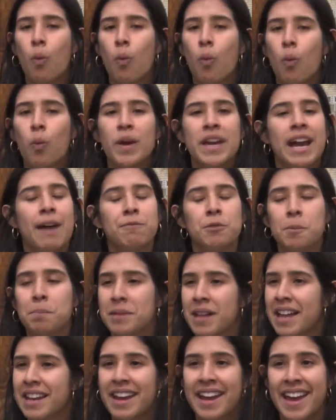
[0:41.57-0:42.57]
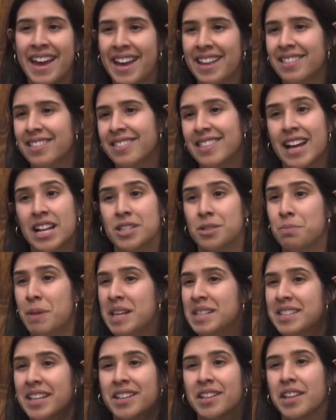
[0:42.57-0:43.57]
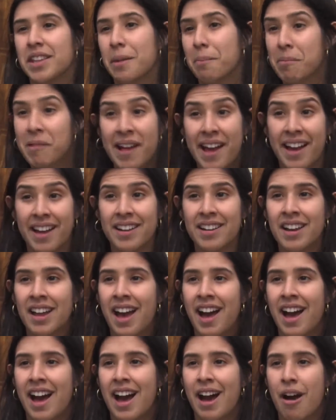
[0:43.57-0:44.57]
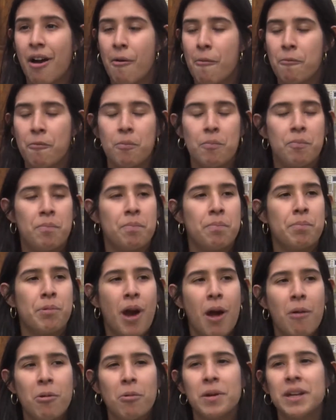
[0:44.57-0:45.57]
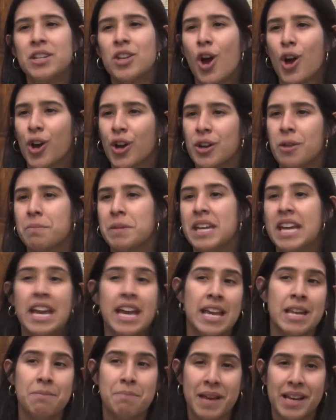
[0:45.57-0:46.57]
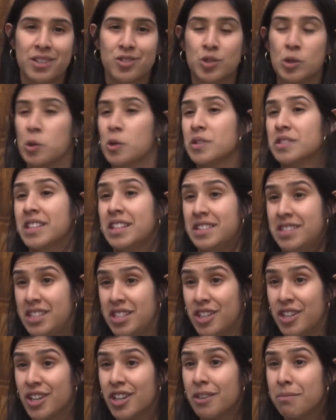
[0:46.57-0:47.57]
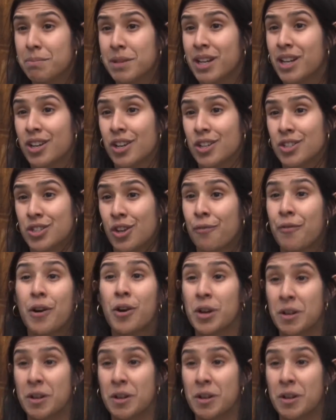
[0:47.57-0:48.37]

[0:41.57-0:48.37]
We have to plan ahead. That's basically the plan. Probably not going to be in big stores this year because of our